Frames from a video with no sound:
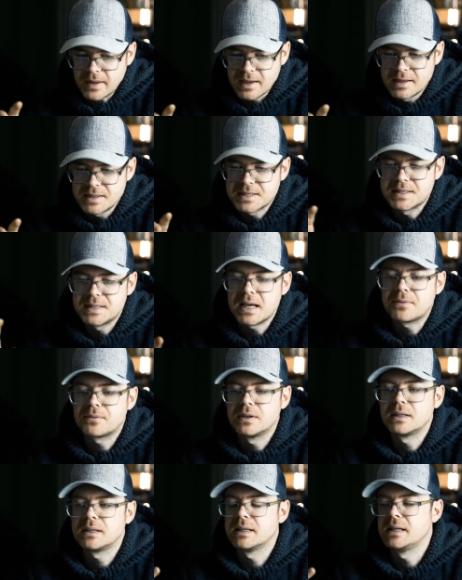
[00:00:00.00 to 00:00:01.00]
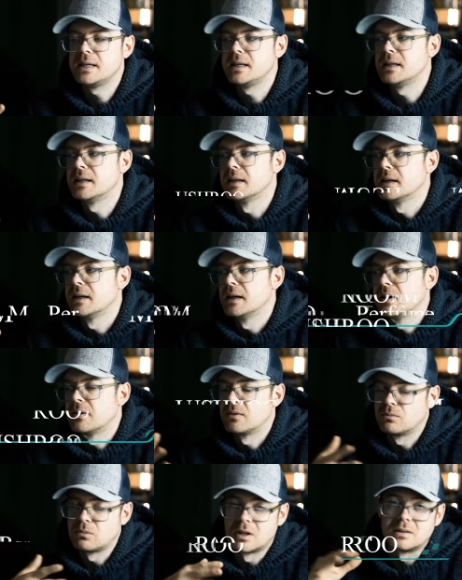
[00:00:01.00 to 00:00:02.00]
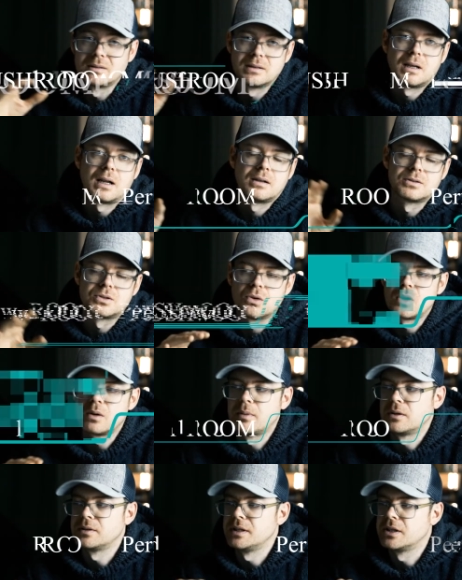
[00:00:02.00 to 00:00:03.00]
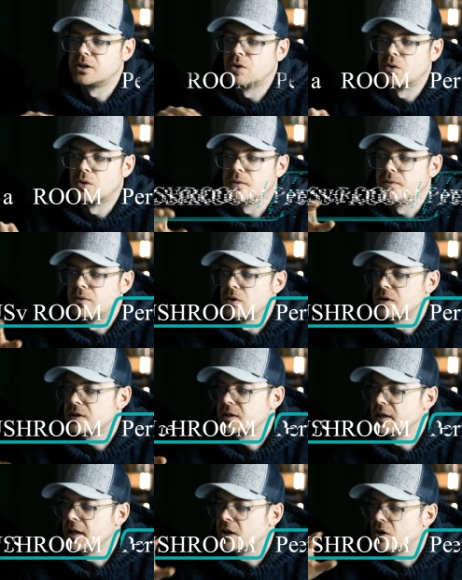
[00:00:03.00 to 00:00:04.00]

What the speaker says: it's definitely, well, I'll talk about the accord first. The